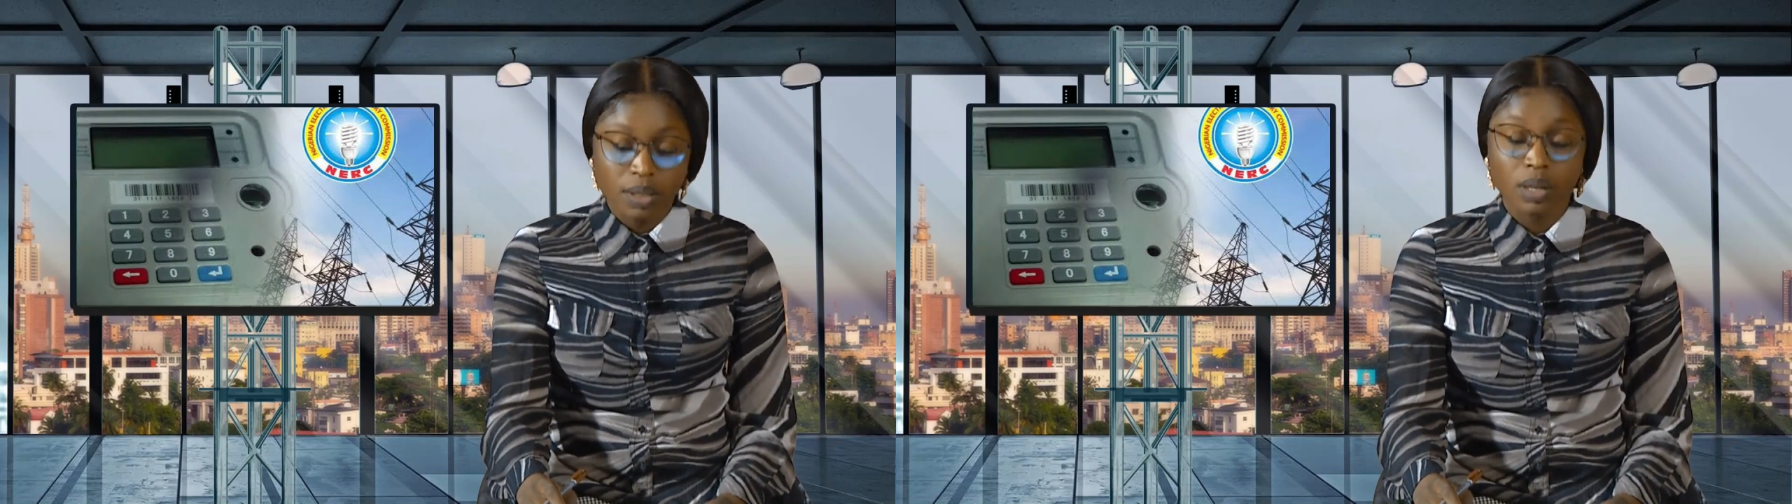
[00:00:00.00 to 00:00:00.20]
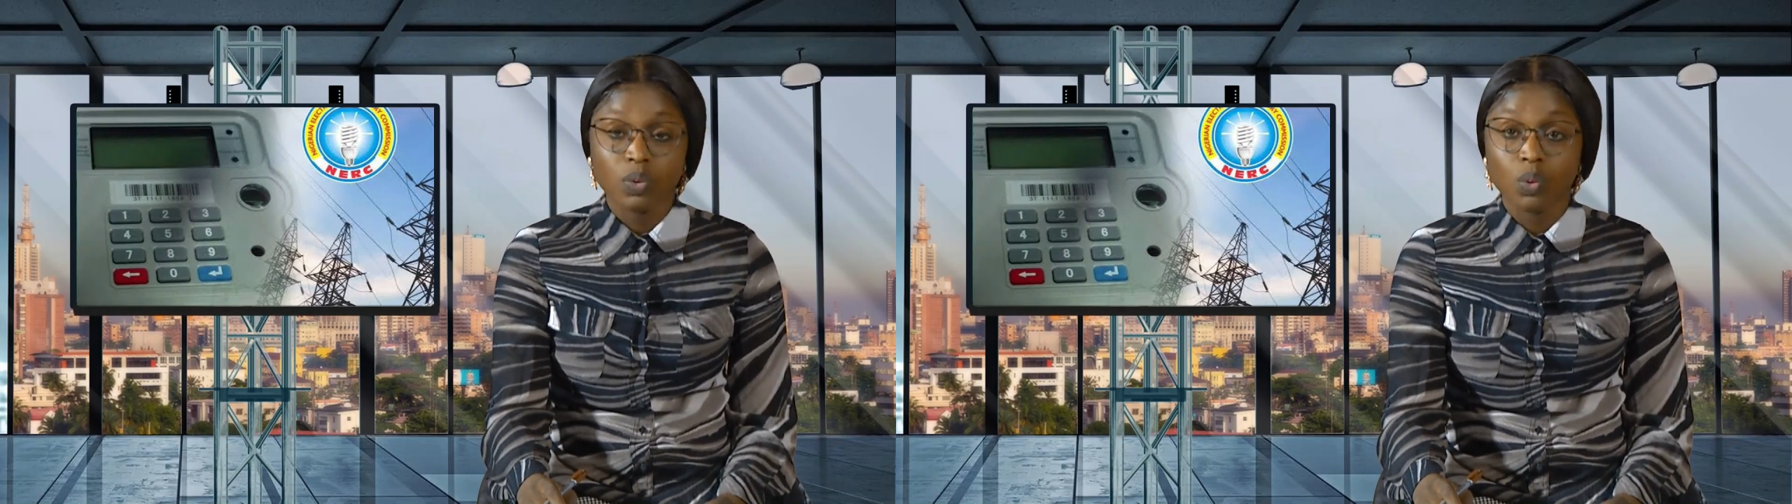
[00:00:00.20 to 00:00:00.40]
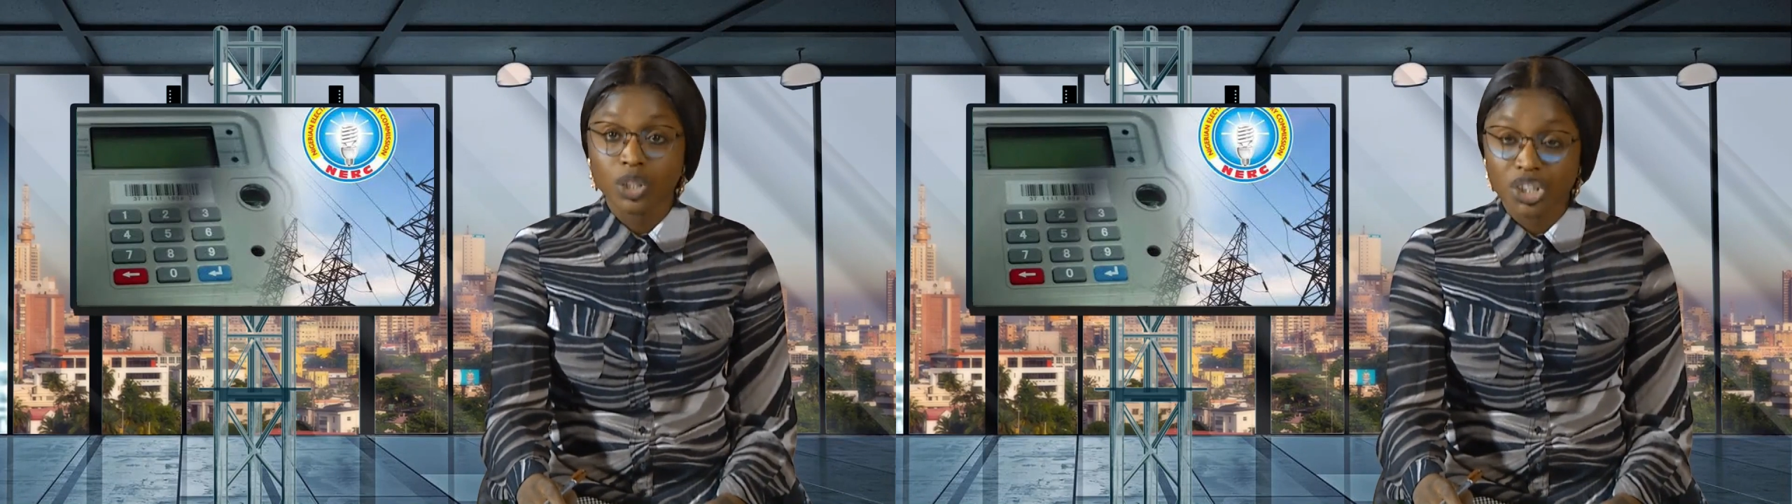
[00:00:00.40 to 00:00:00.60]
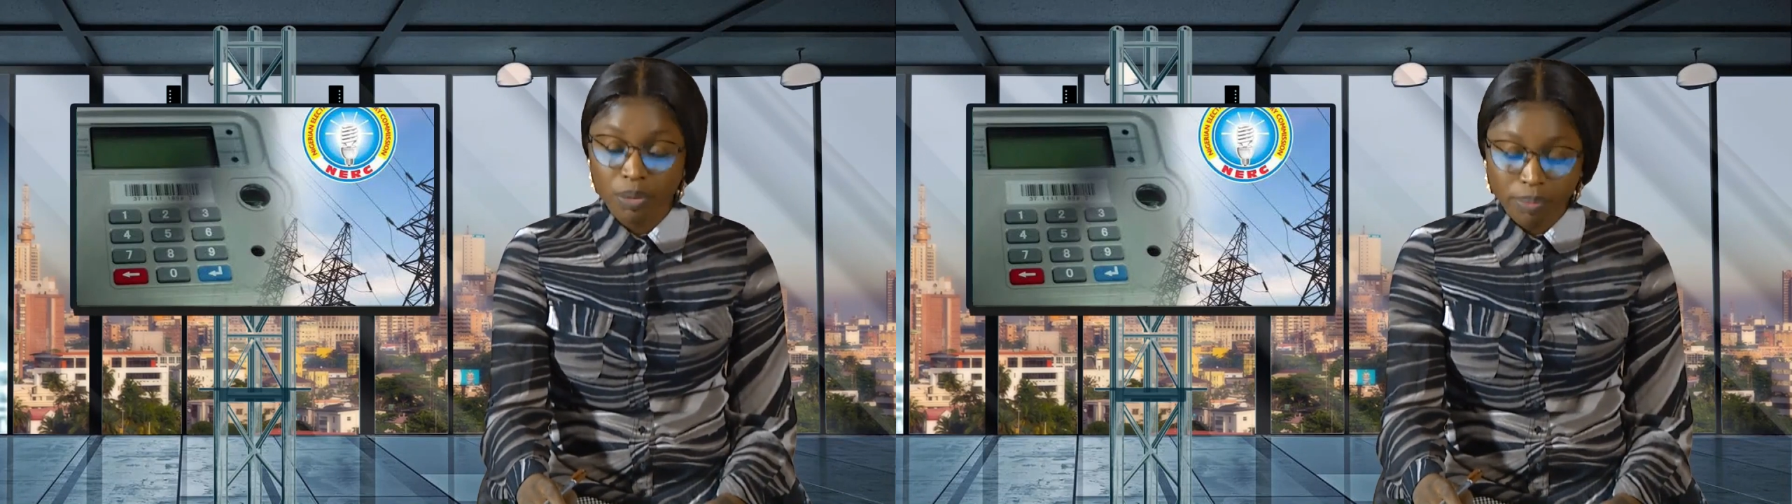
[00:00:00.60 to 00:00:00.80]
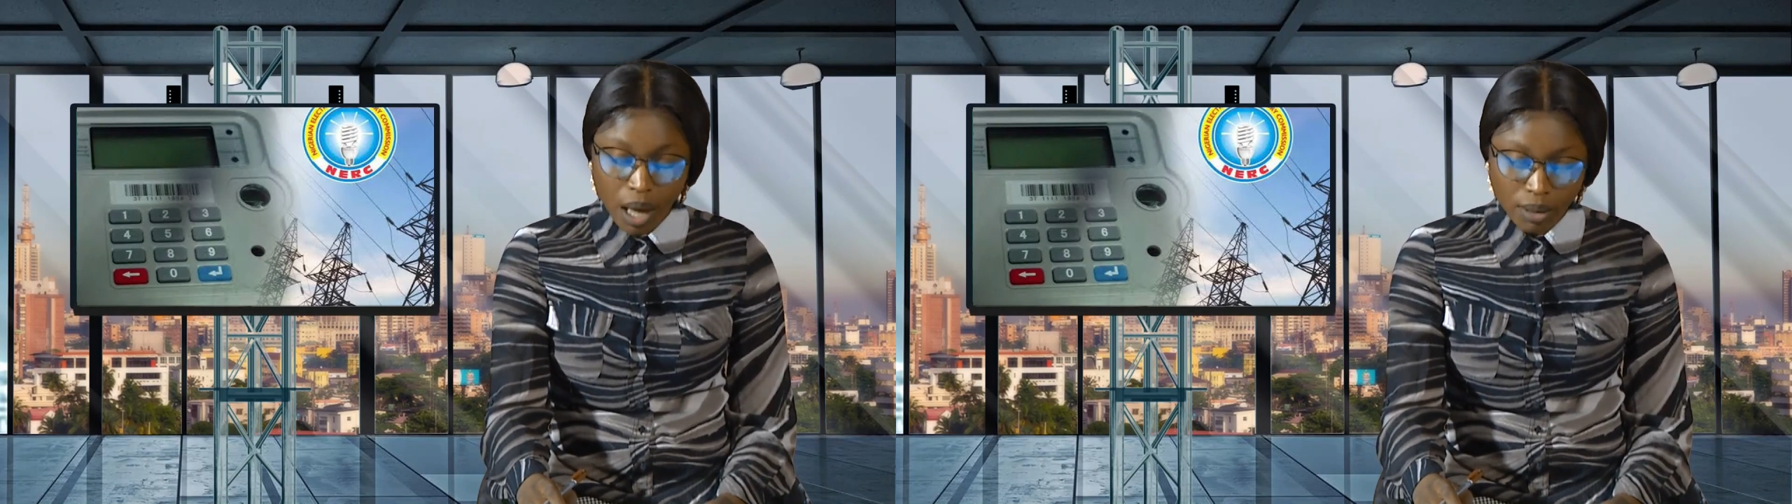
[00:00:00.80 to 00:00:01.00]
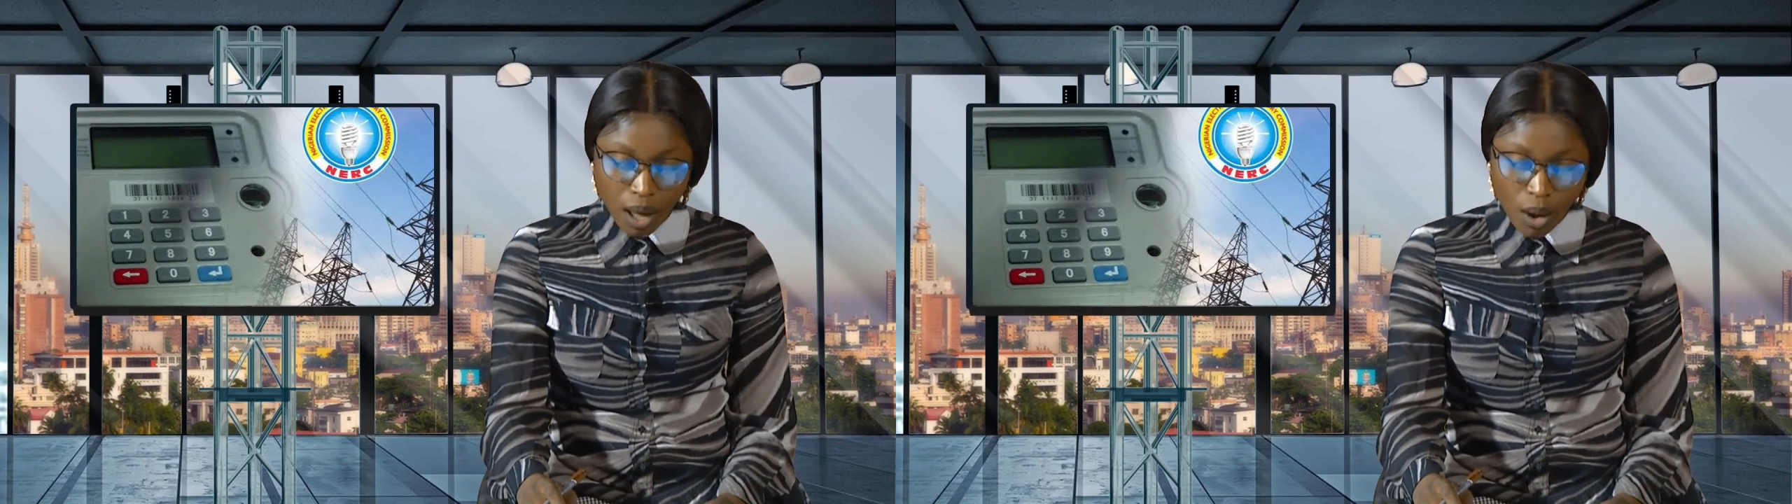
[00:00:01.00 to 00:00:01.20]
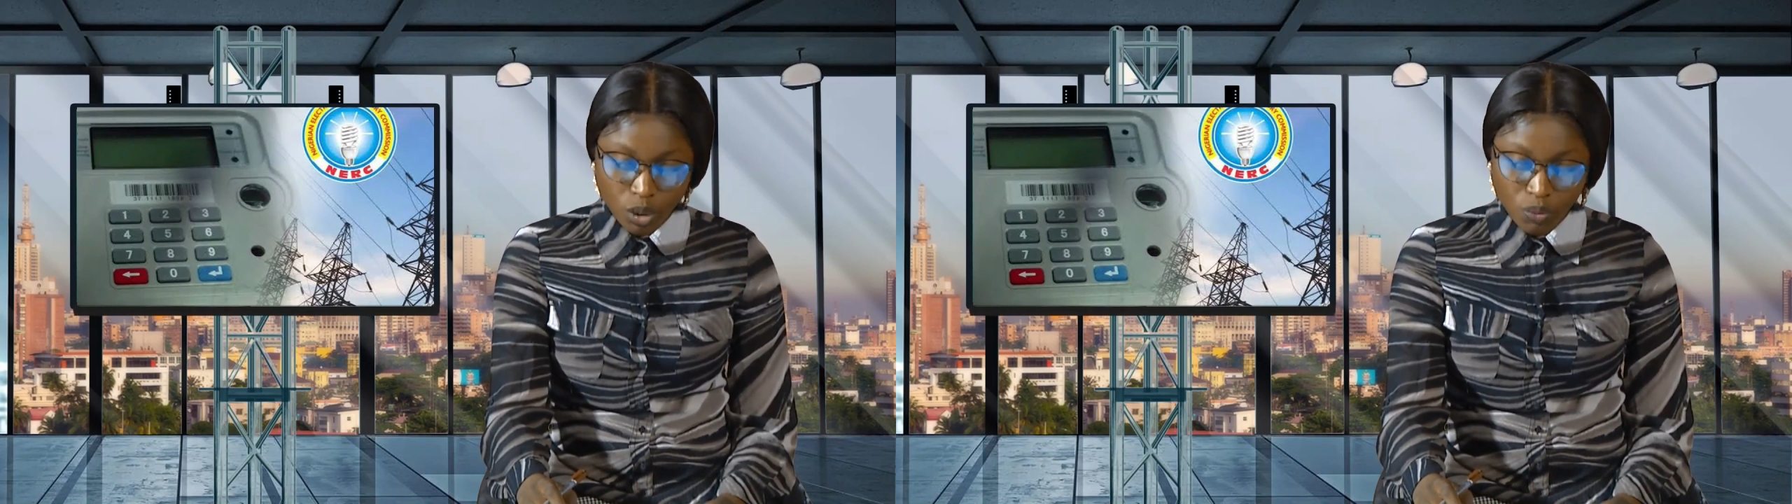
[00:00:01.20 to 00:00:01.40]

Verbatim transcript: the lower chamber of the House